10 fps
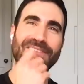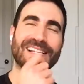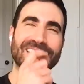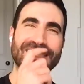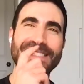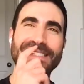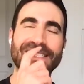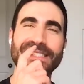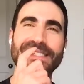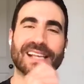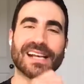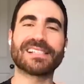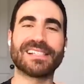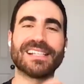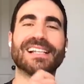Phil is
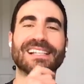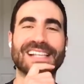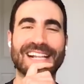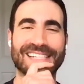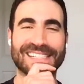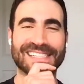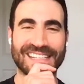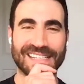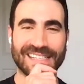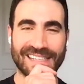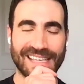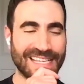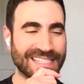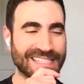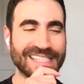disgustingly talented.
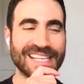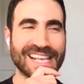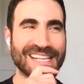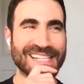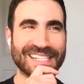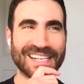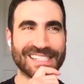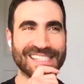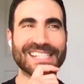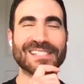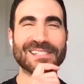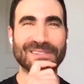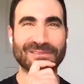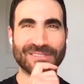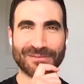He can sing, he can dance, he can
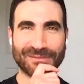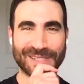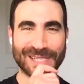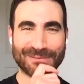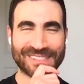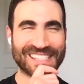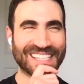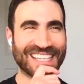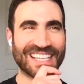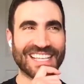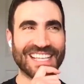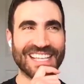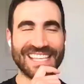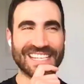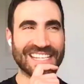do front flips,
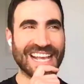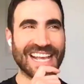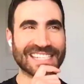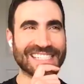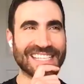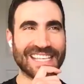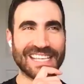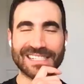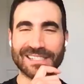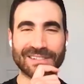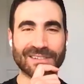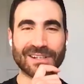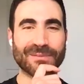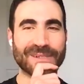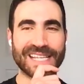he can act, he can do
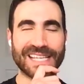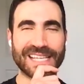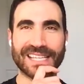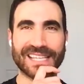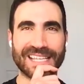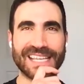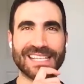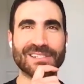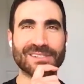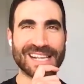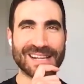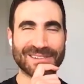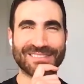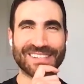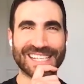comedy, he can do sound
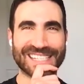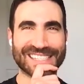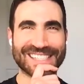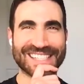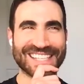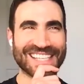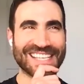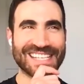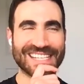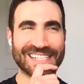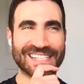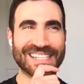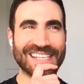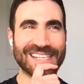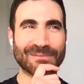effects. He can
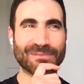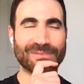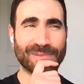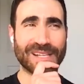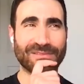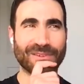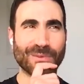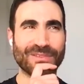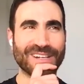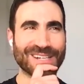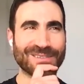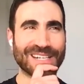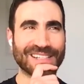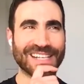he can play football very well.